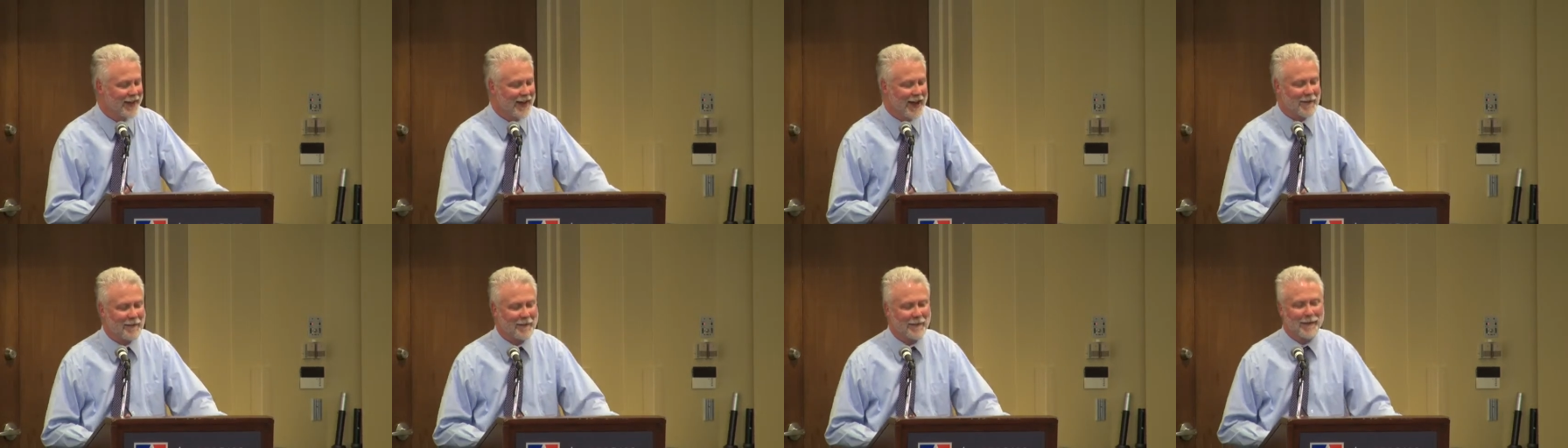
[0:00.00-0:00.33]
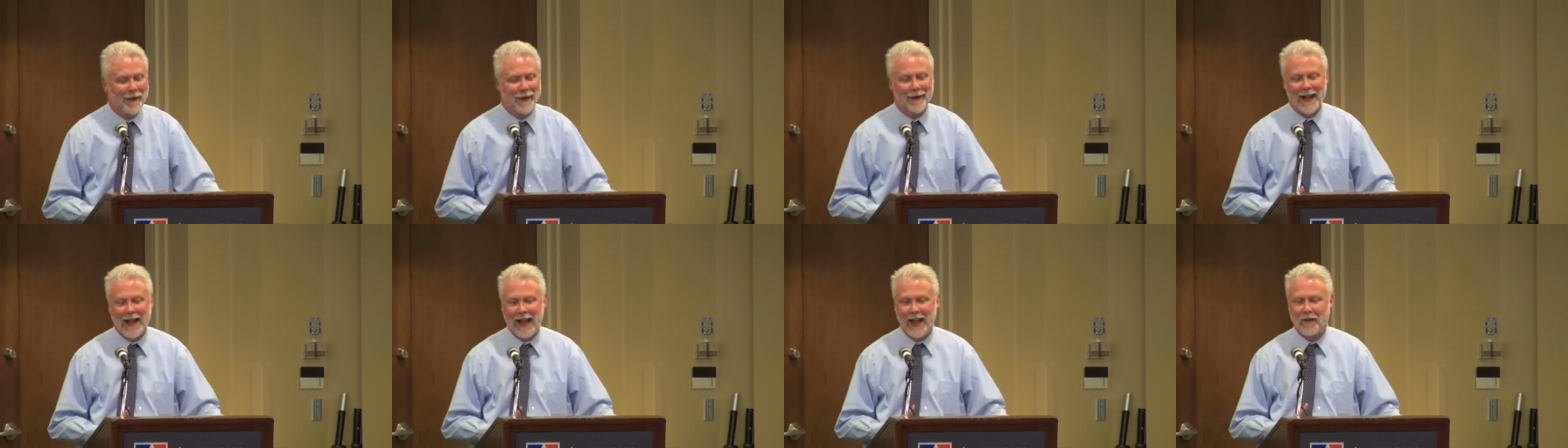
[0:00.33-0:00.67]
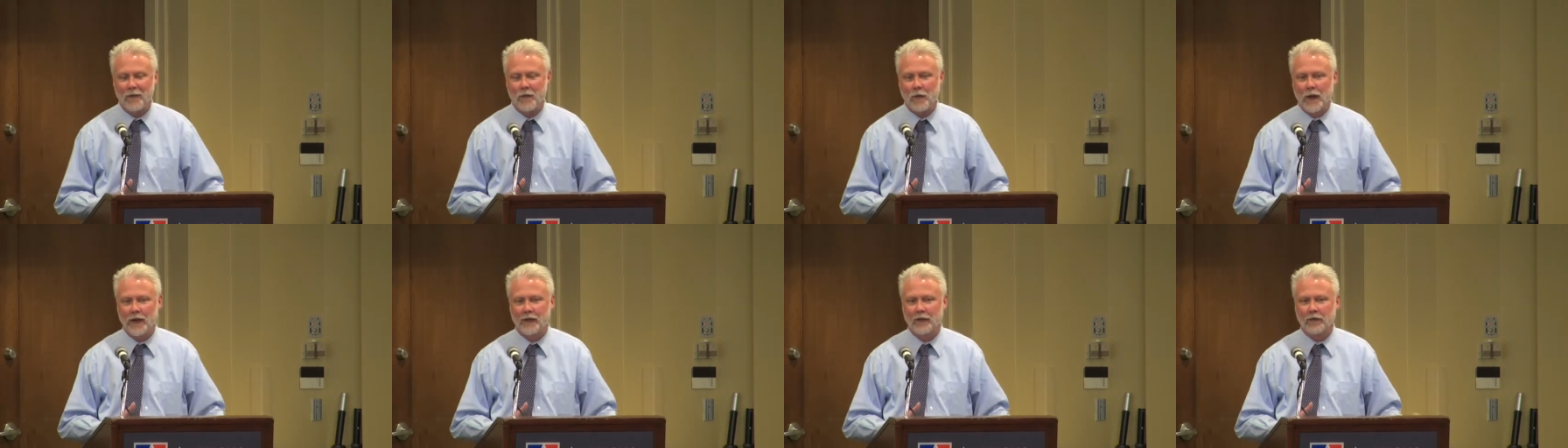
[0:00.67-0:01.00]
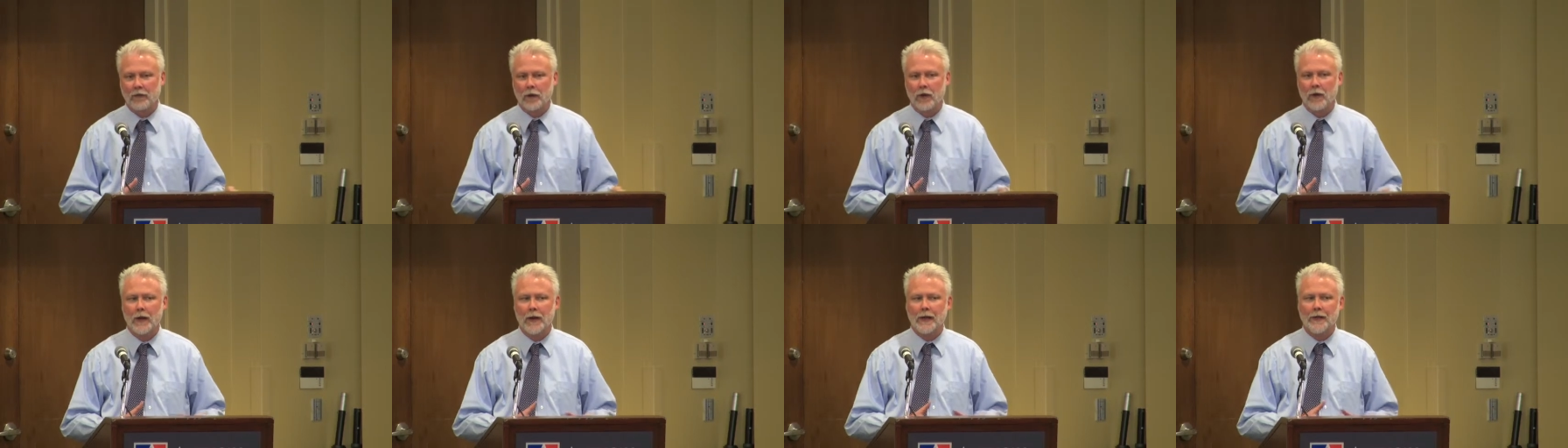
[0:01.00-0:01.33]
I'm about halfway
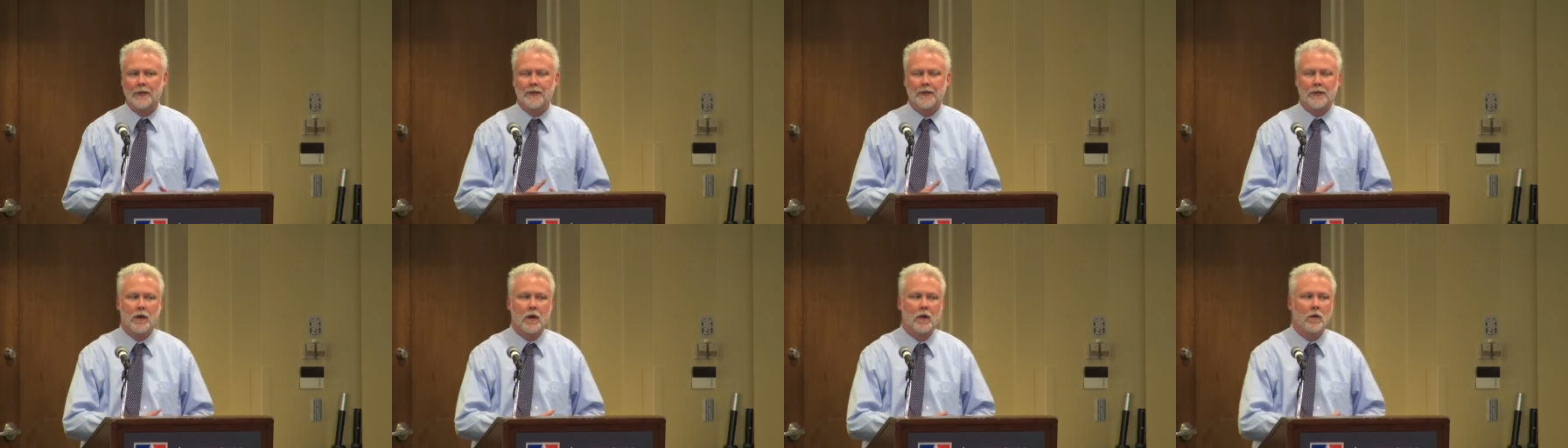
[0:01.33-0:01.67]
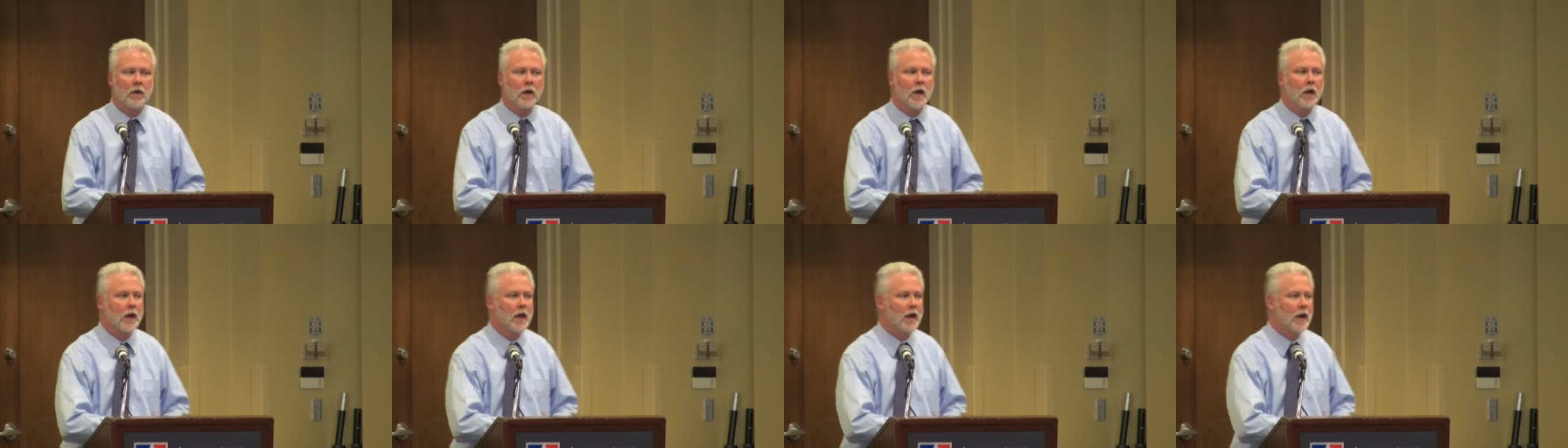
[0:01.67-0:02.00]
through it, so.